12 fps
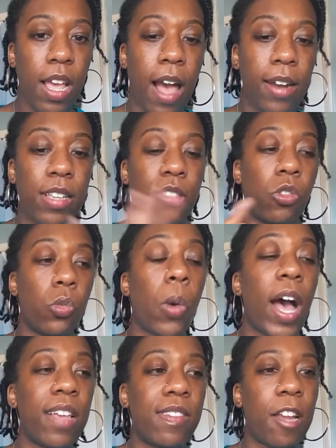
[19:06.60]
And this is
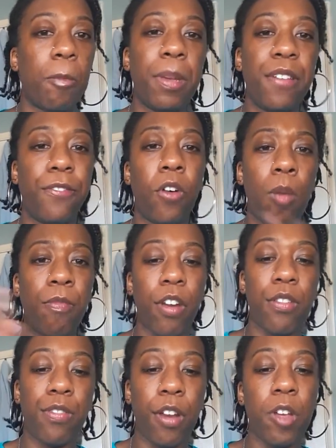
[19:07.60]
why I said before, I'm
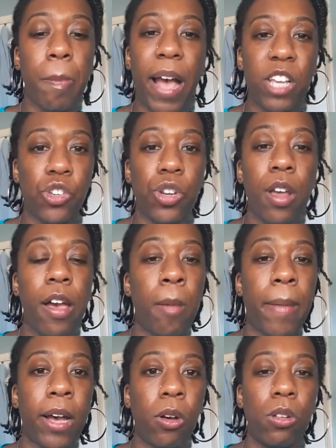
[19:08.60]
very, very passionate
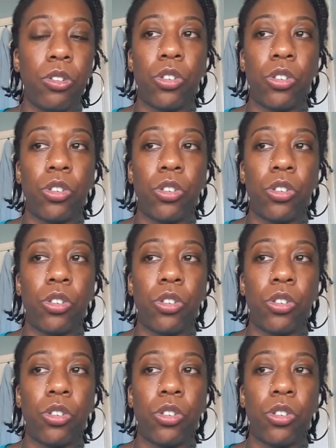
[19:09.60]
about